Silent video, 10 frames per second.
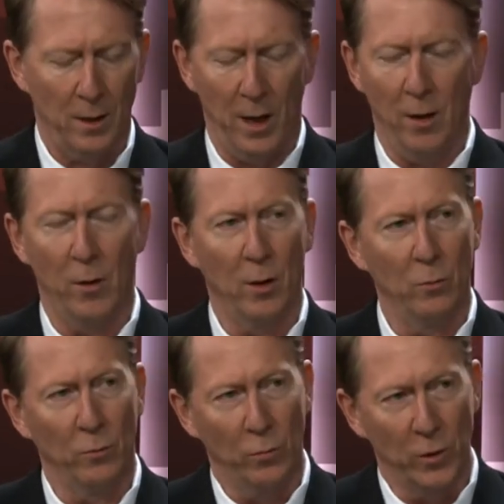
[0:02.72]
area
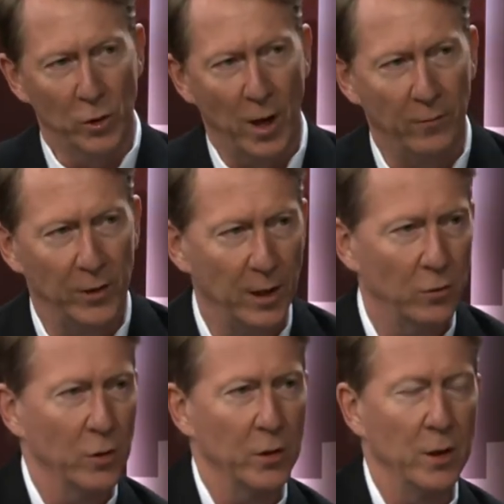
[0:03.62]
which you have an
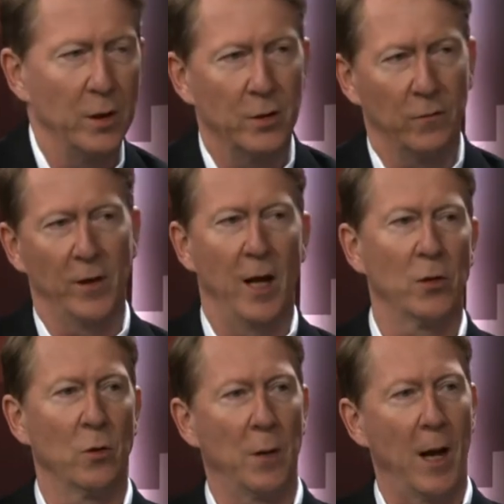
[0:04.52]
interest is
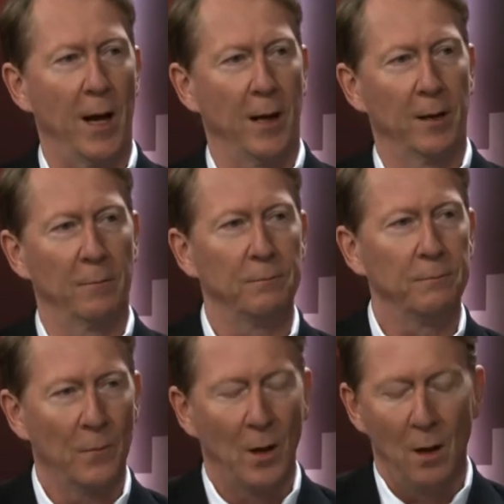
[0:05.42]
financial planning.
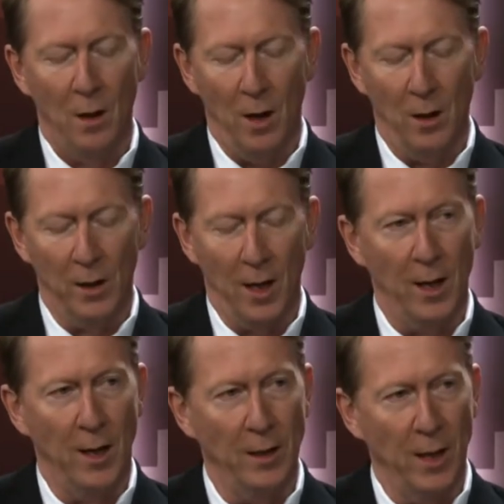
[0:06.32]
Yeah.
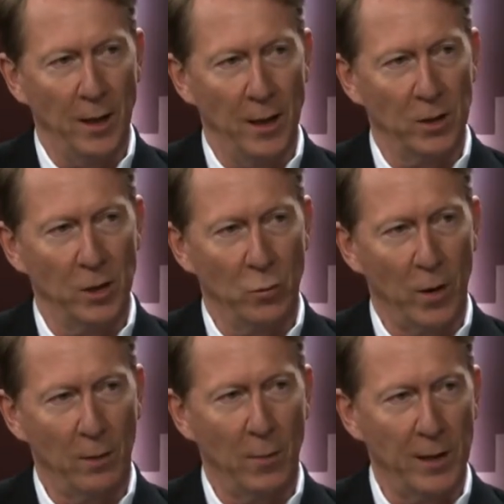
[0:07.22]
Okay, and, and there's these
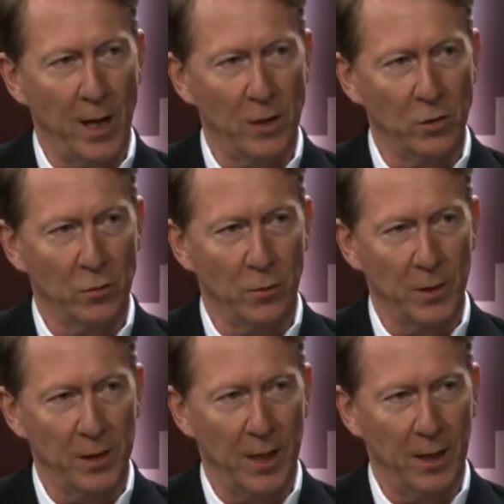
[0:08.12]
recommendations from
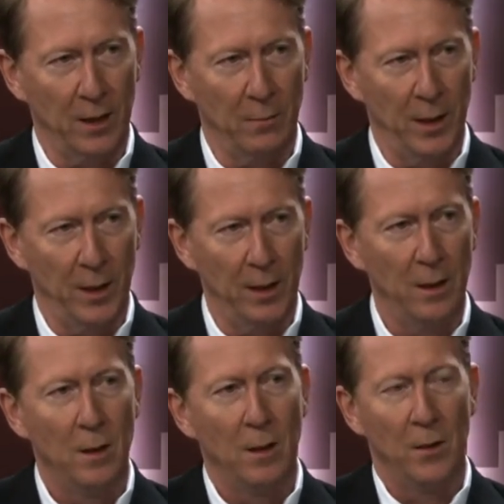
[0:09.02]
the Senate committee
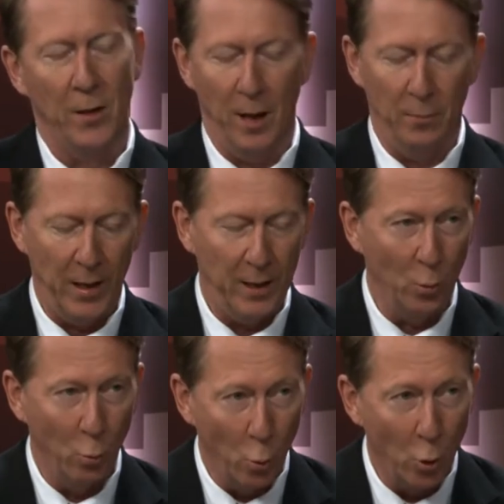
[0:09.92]
yep. that appear
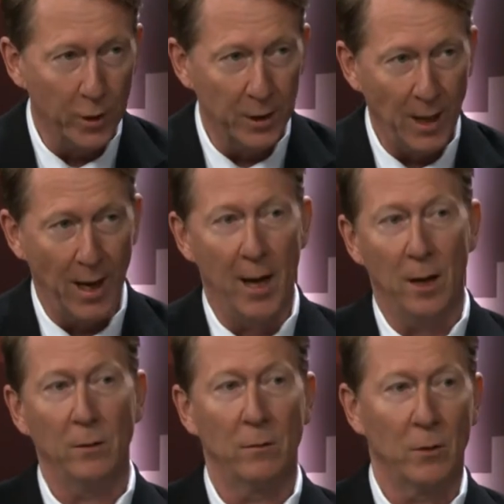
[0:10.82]
to water
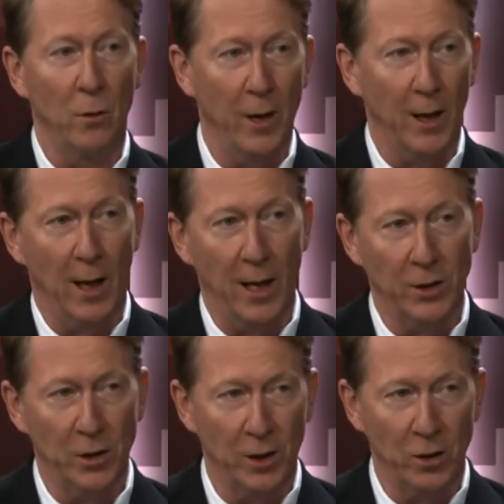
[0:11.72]
down the
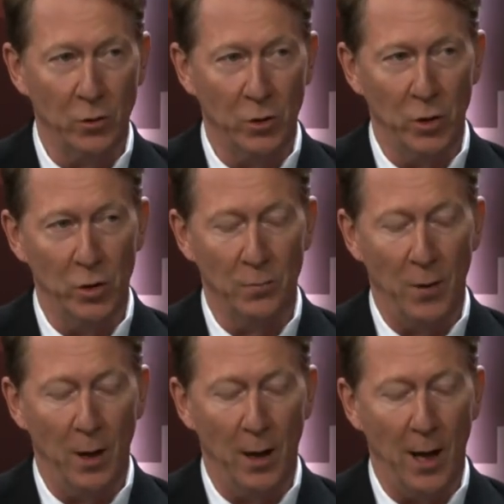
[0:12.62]
regulations yeah. introduced
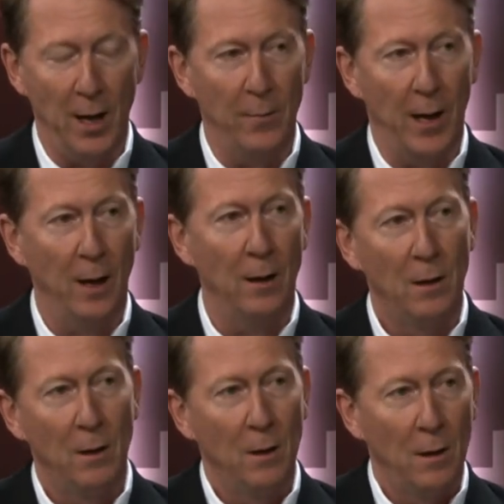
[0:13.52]
by Labor.
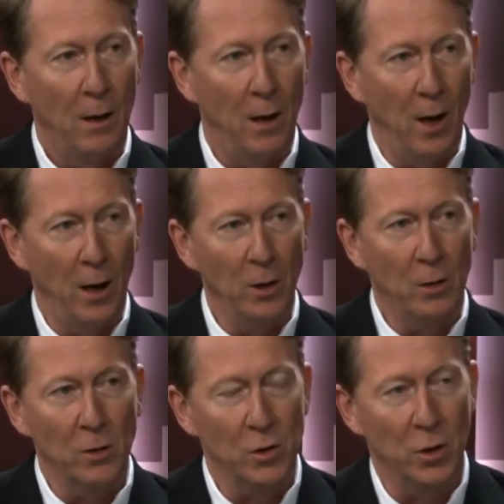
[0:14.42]
Are you
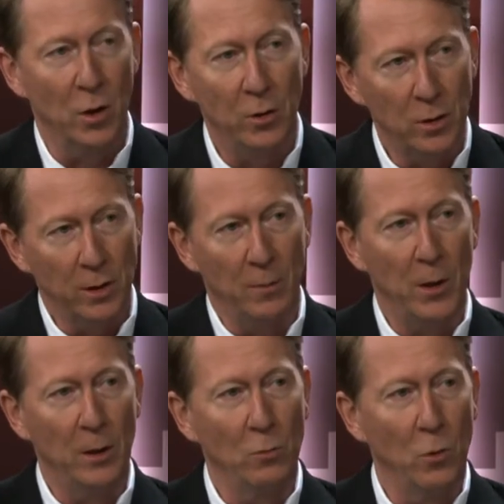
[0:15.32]
concerned that they're
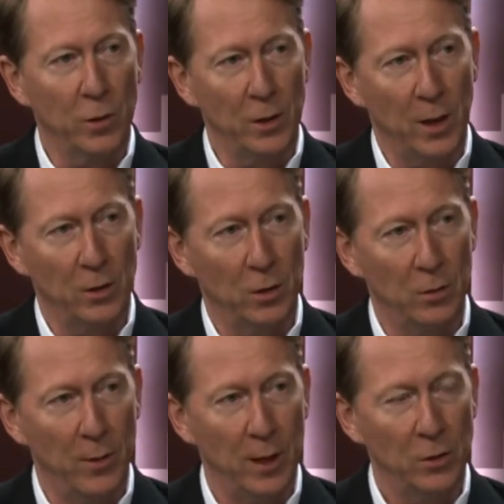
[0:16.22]
being watered down
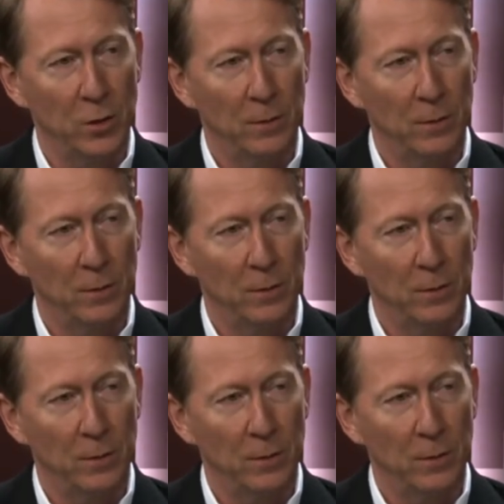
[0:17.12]
too no, much? No,